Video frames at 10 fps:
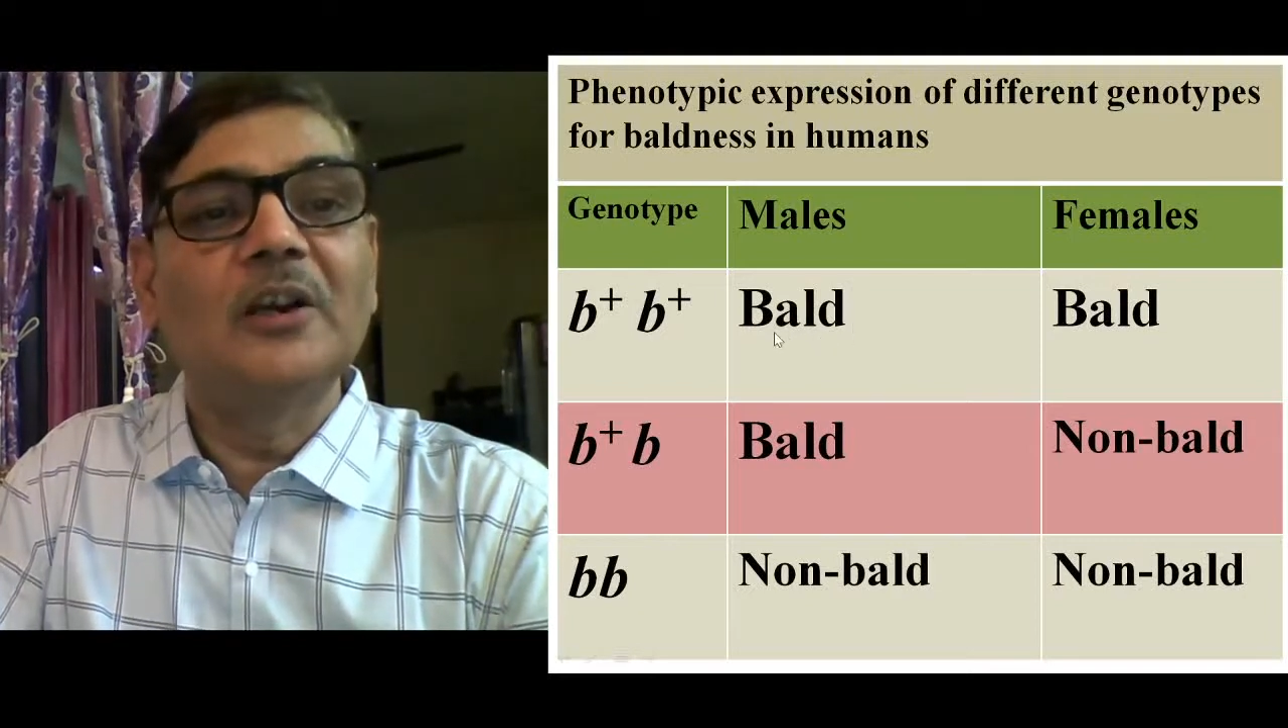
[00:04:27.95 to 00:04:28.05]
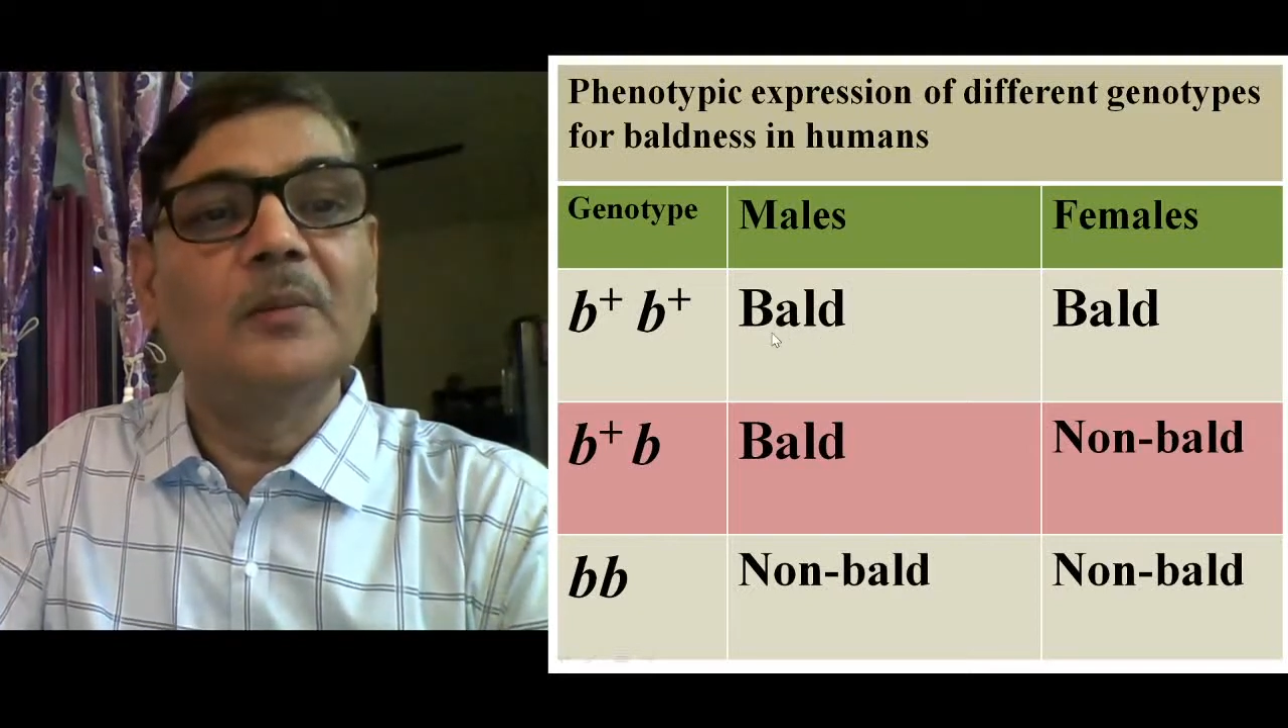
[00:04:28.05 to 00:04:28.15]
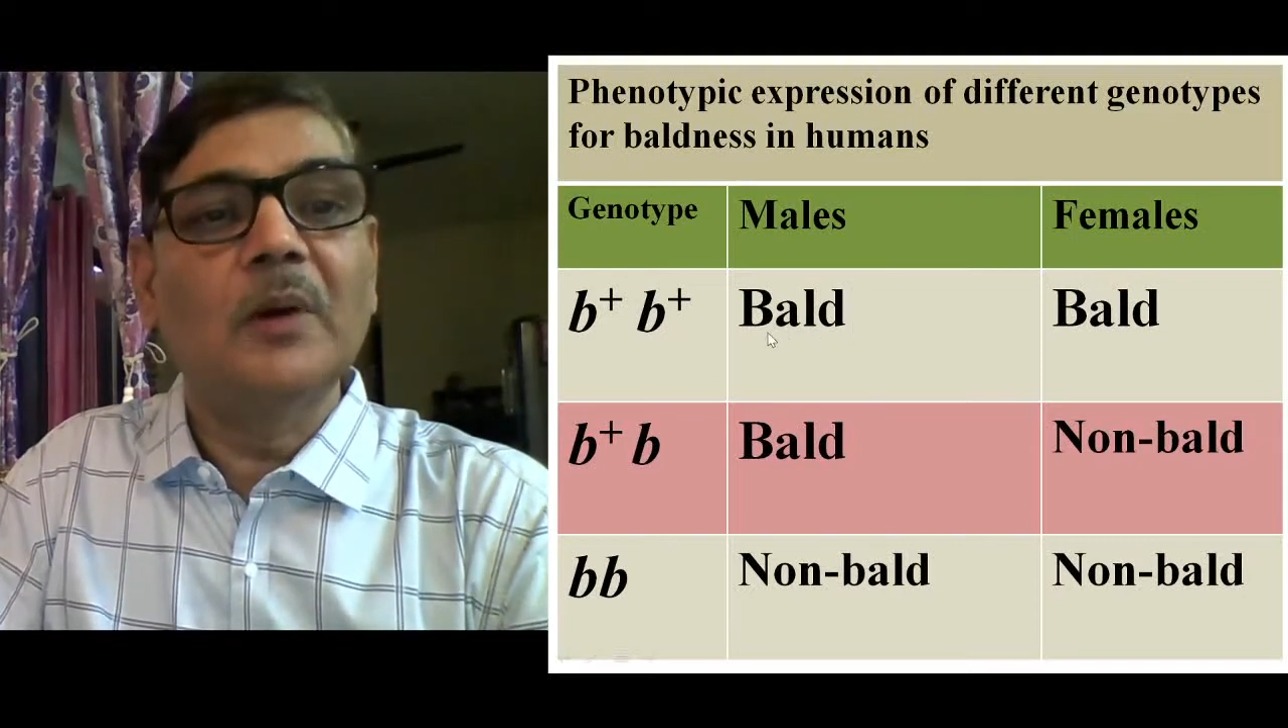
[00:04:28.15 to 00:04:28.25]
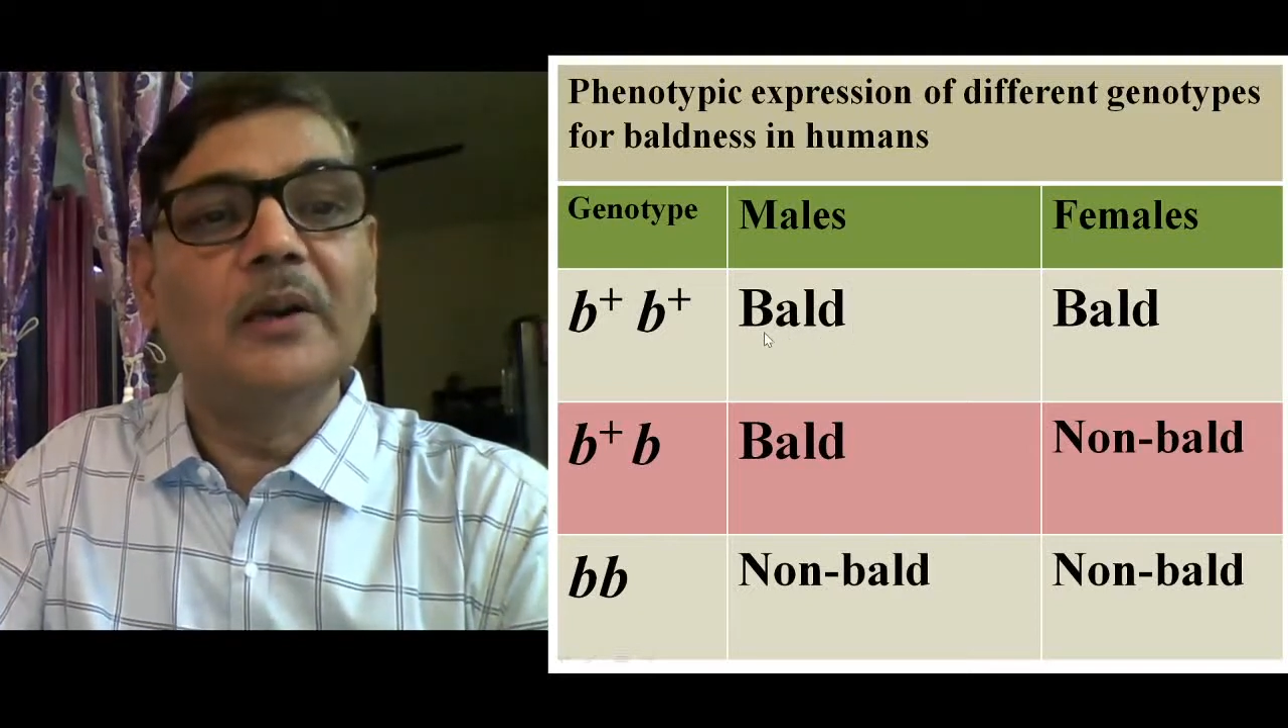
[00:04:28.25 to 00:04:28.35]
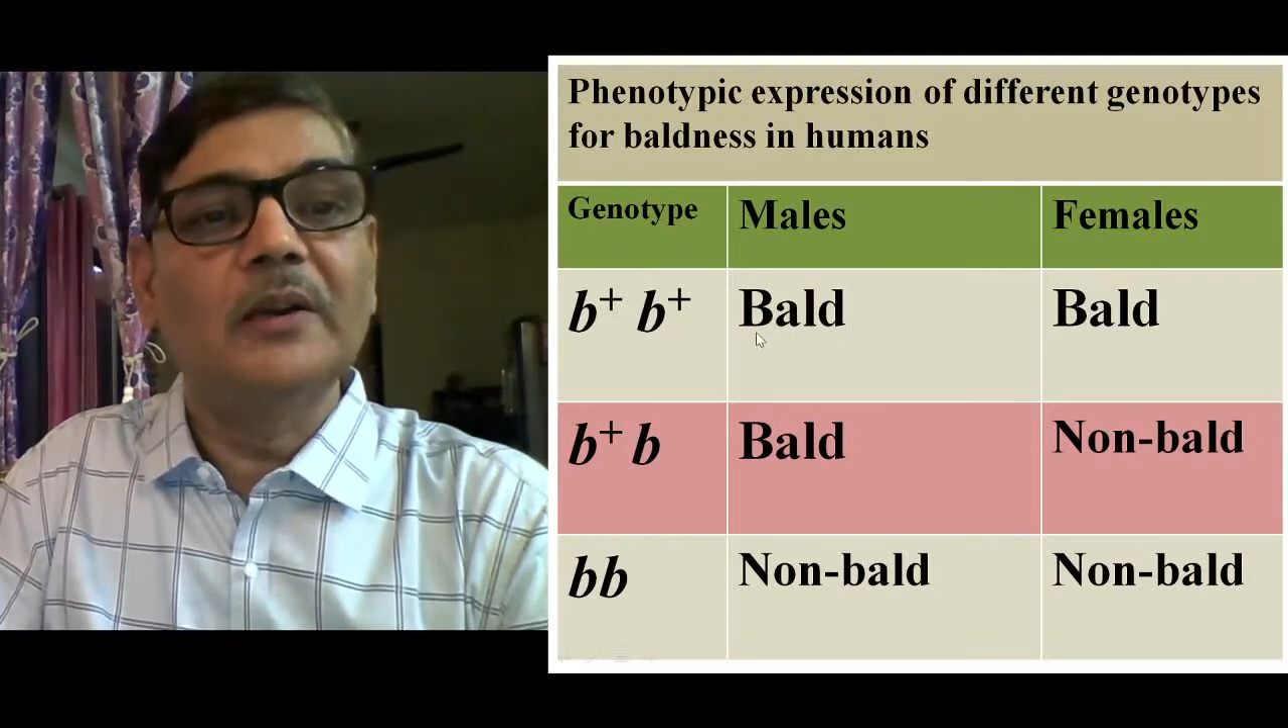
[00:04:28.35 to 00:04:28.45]

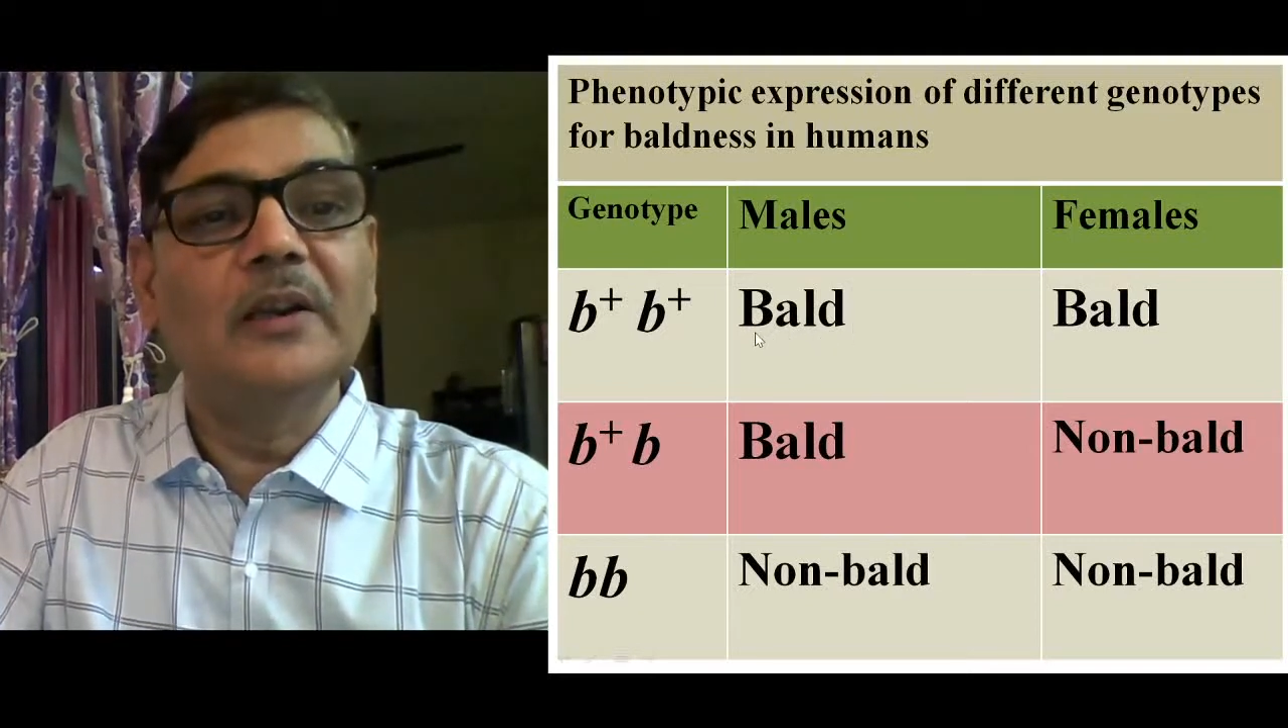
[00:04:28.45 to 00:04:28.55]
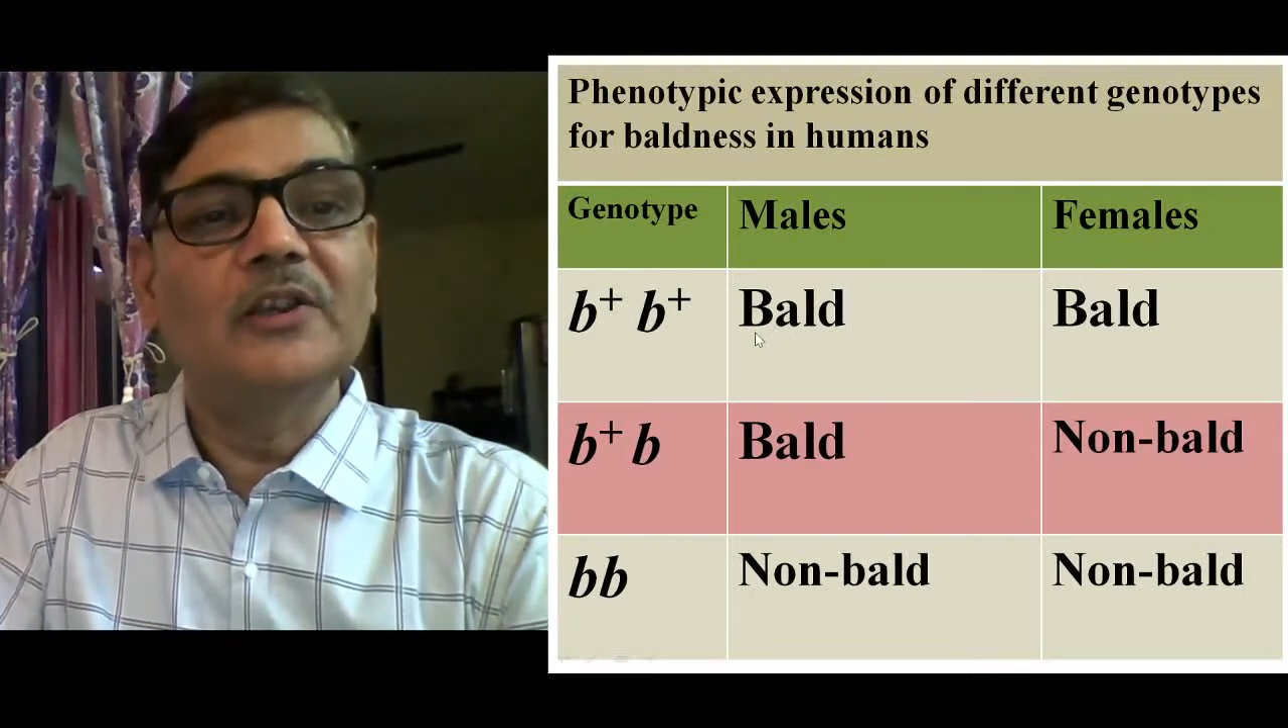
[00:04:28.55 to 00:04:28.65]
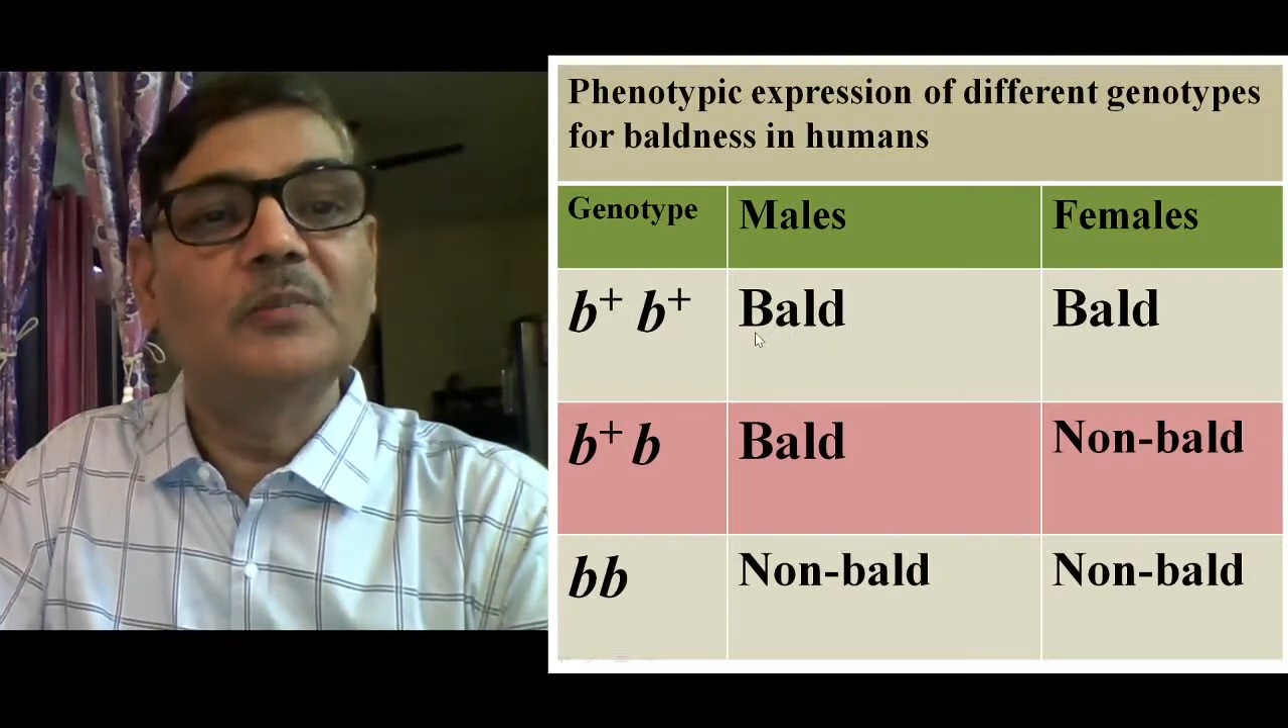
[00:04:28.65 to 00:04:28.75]
baldness,